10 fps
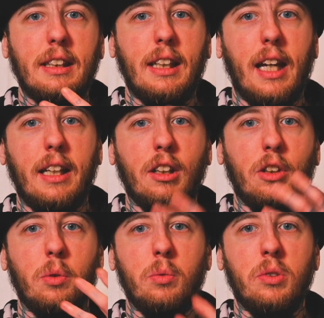getting
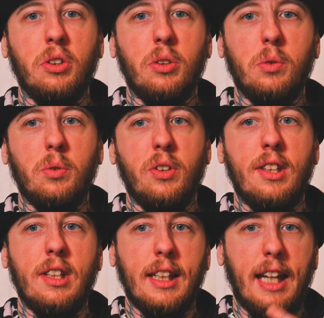you to
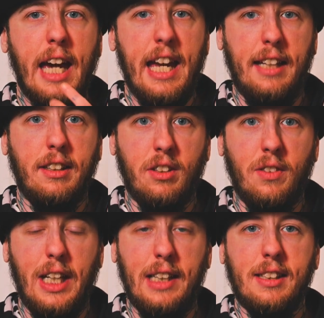the end
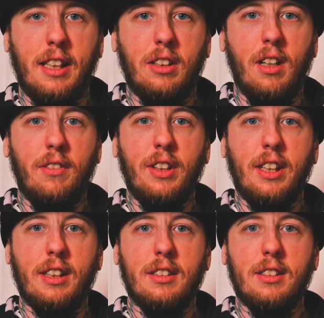of that cycle. I feel
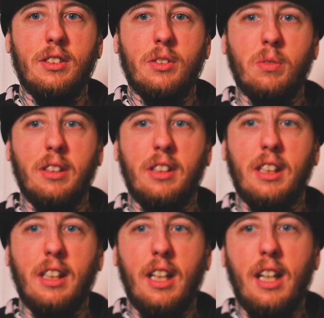like this is
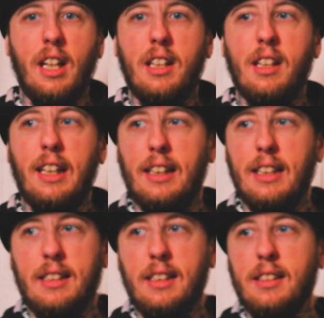really, like,
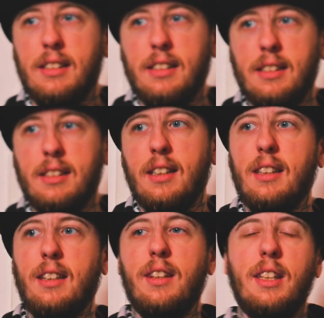this
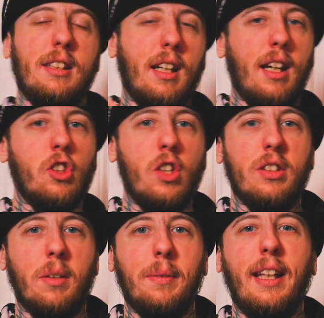connection
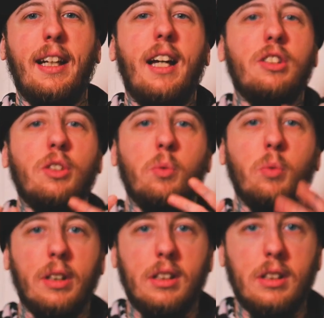is something that has you
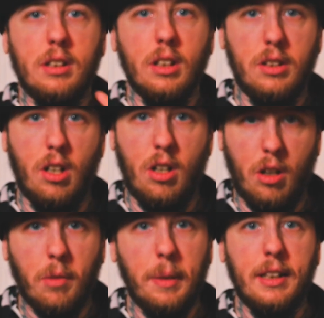really
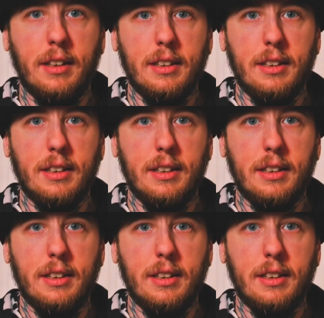determined.